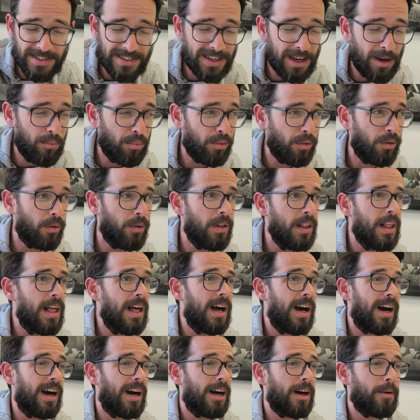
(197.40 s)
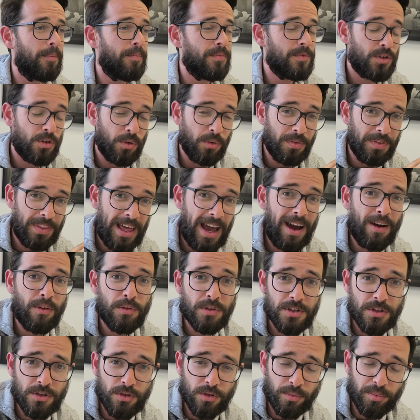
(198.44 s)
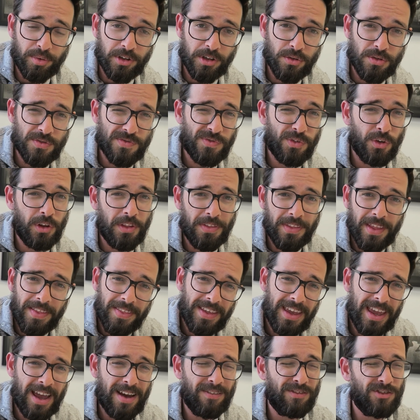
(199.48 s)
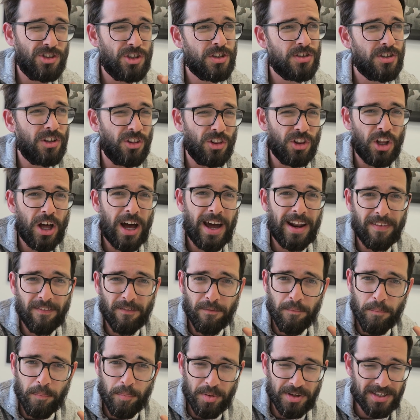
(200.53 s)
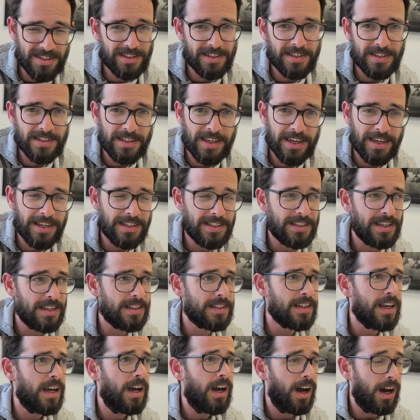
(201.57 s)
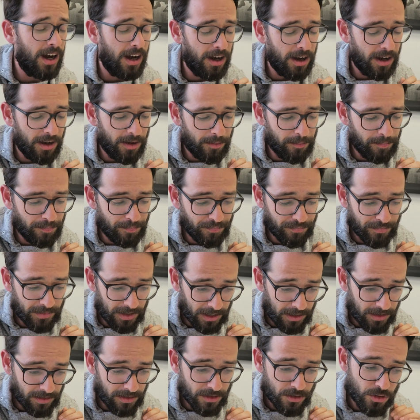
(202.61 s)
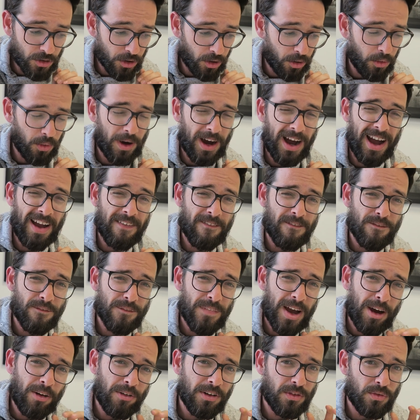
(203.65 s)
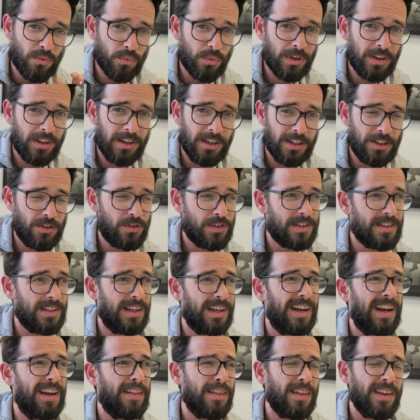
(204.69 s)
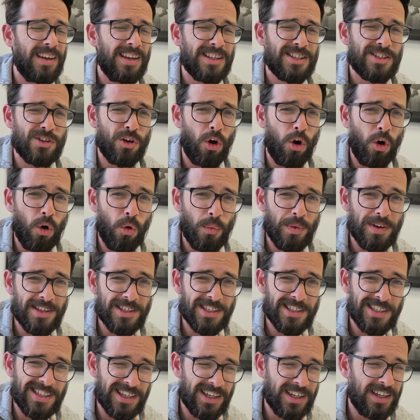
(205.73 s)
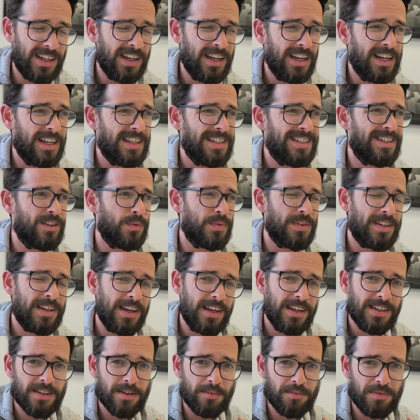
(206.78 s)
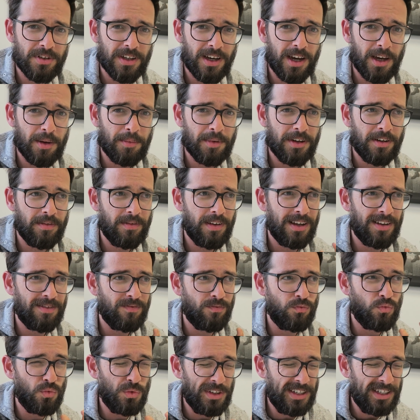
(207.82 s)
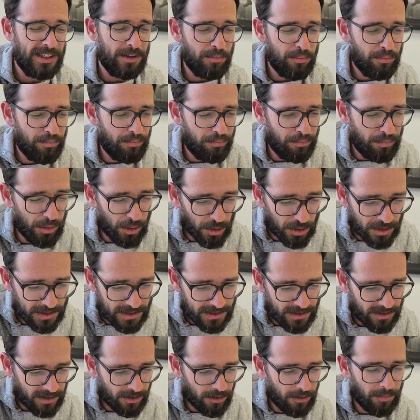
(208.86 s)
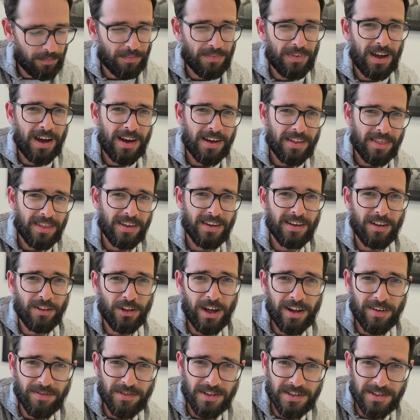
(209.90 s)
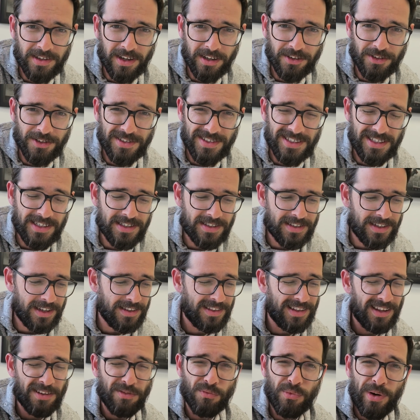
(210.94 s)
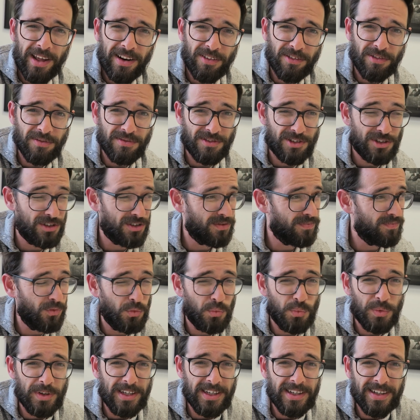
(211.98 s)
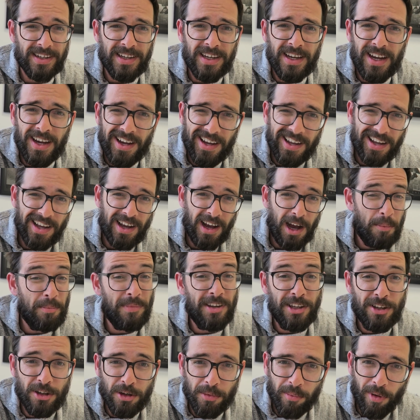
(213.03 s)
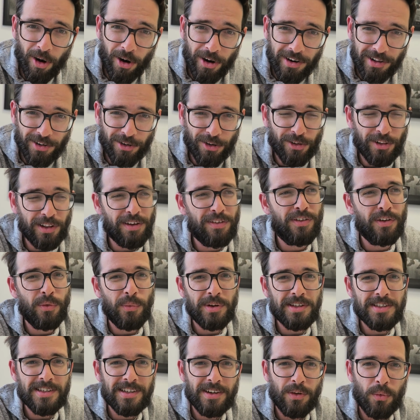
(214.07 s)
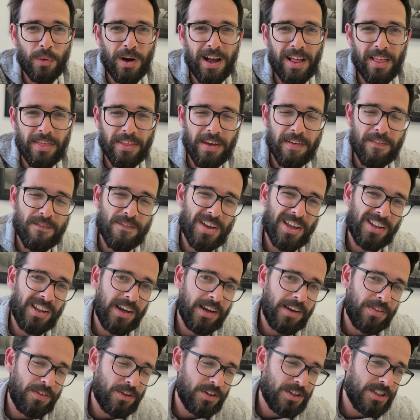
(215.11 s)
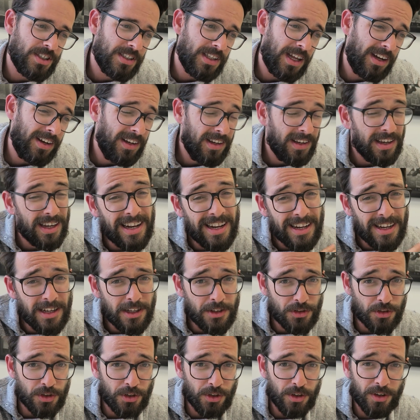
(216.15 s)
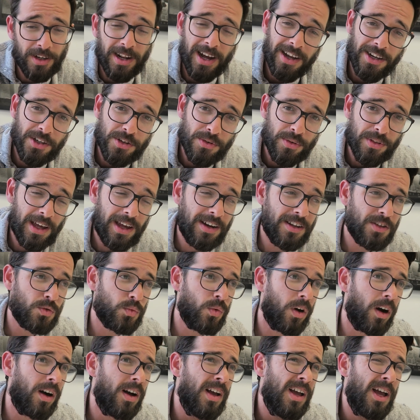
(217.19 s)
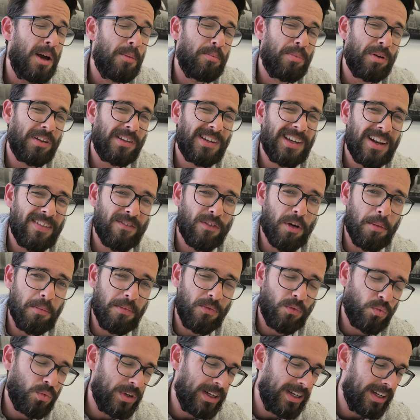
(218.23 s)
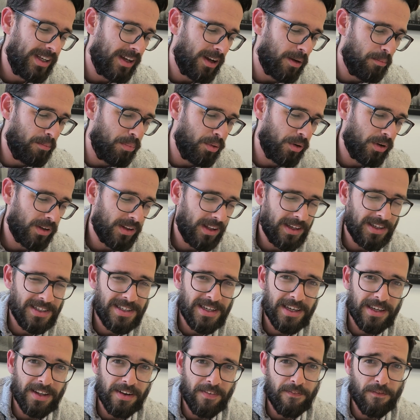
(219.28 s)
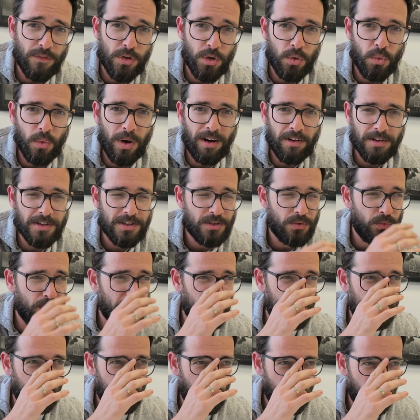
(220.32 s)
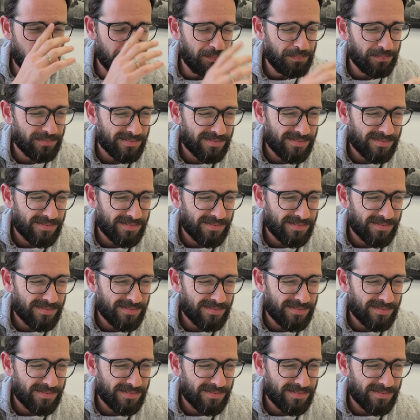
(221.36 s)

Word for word: example. So that was super useful. And then they have just a lot of business cases. So I found it really interesting. I think it's always good to take some time and read books. You know, I think a lot of designers these days, they rather just read a Medium article every once in a while, and they feel like they're studying, and it is good. I do that as well, but kind of reading a book, like taking a few hours to read a book